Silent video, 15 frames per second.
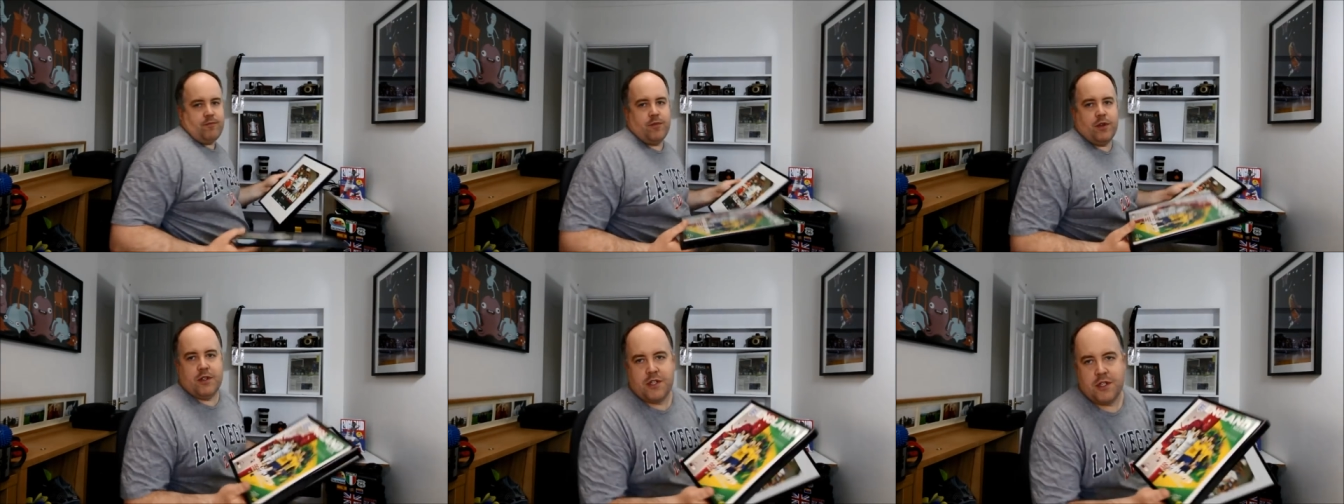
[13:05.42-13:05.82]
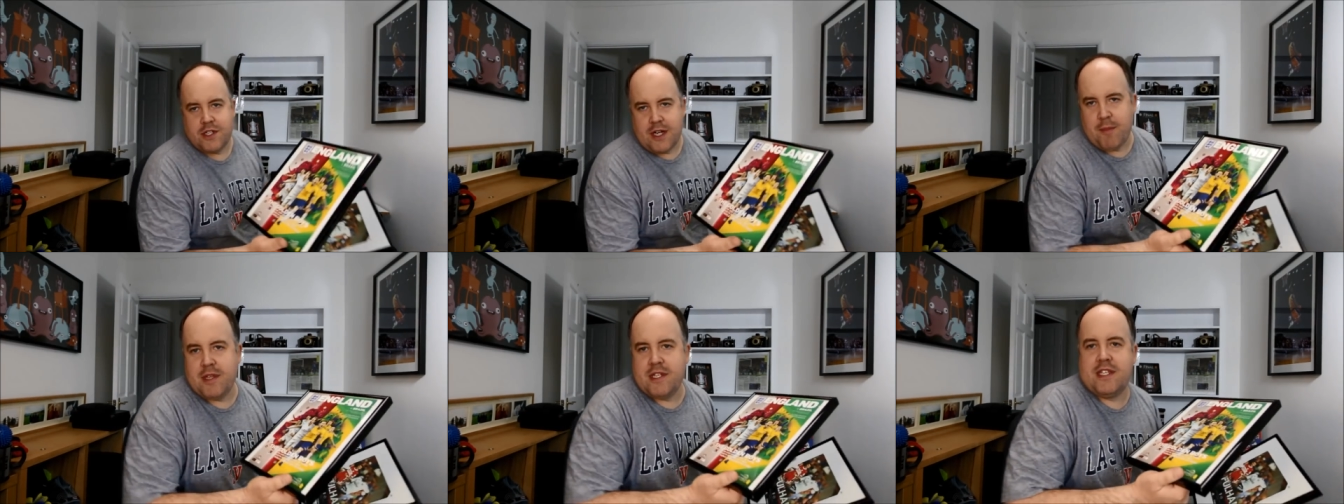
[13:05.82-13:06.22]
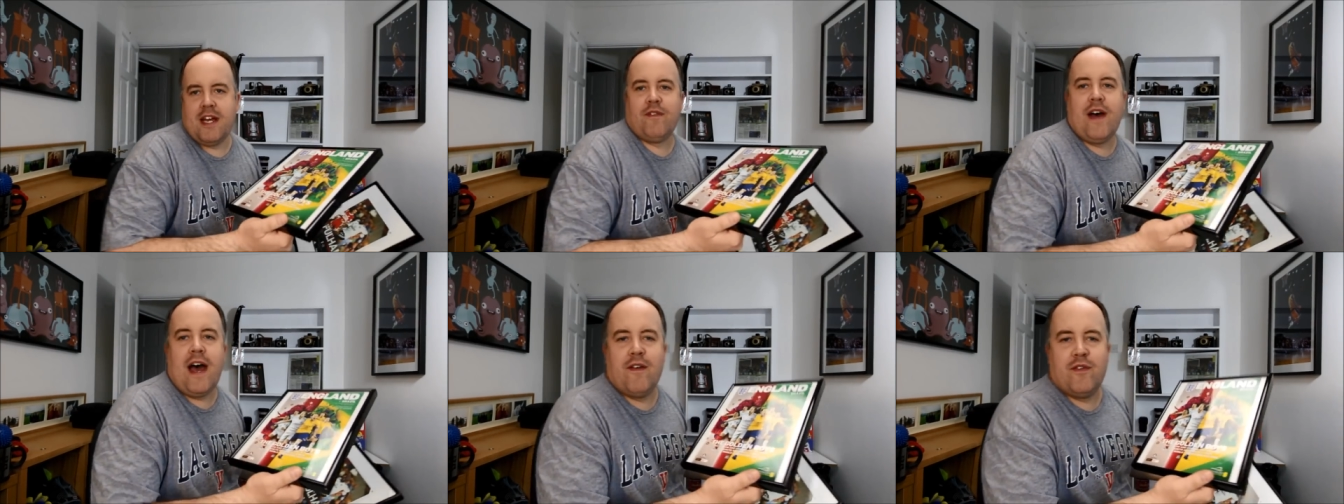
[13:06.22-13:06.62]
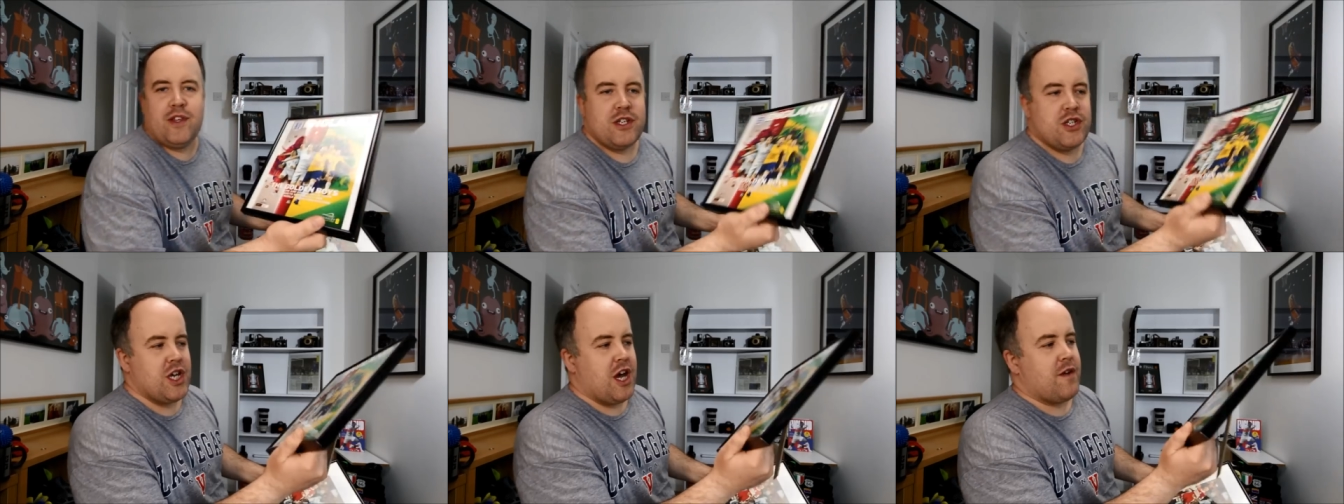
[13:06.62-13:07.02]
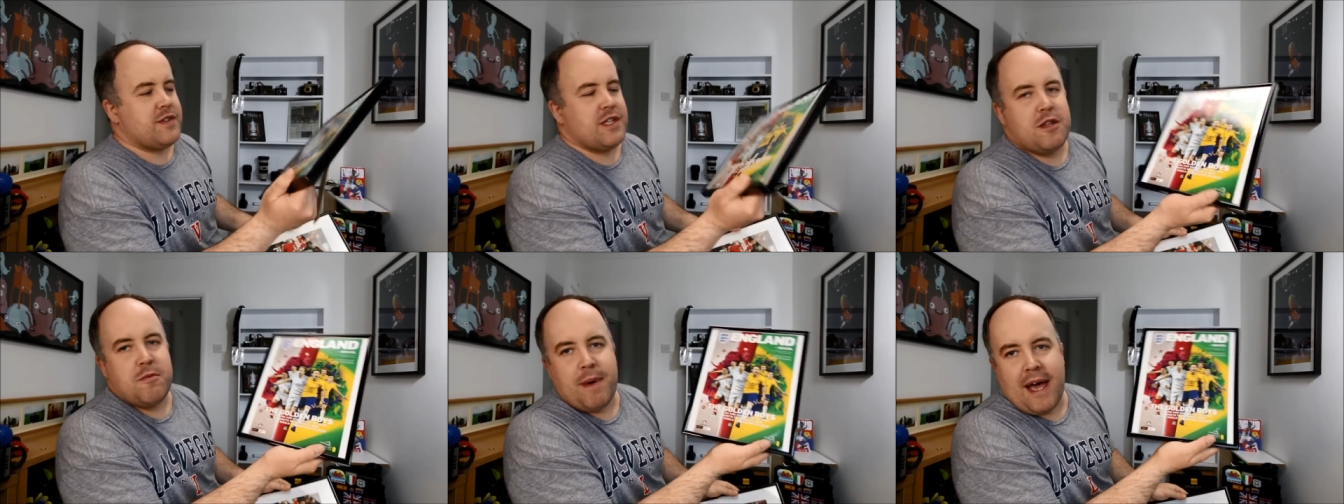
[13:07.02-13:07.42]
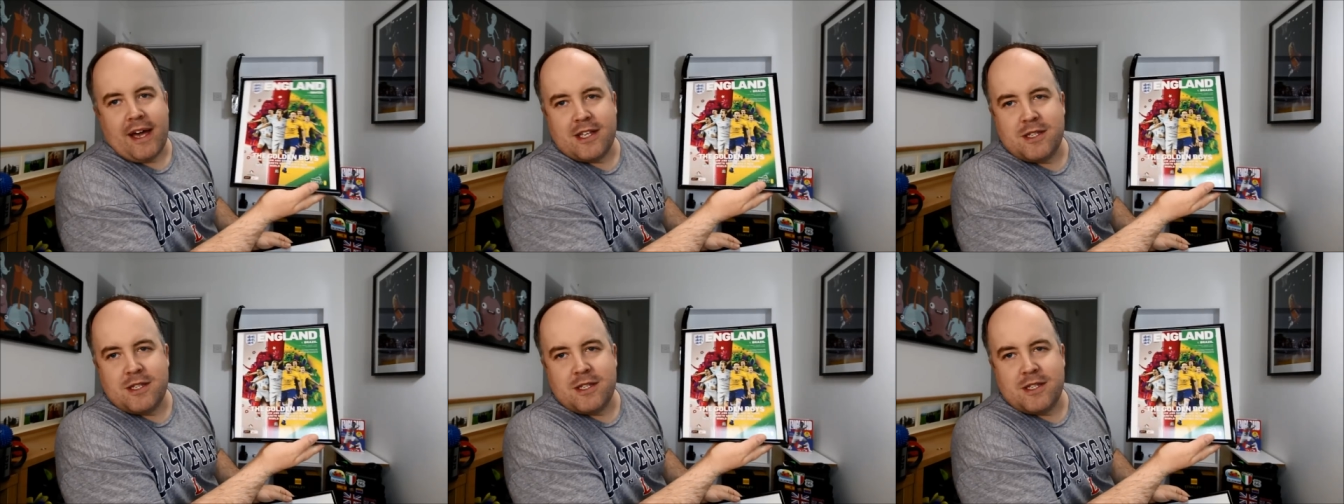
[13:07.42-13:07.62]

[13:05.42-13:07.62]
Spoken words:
So some of this stuff I have in the shelves in the back.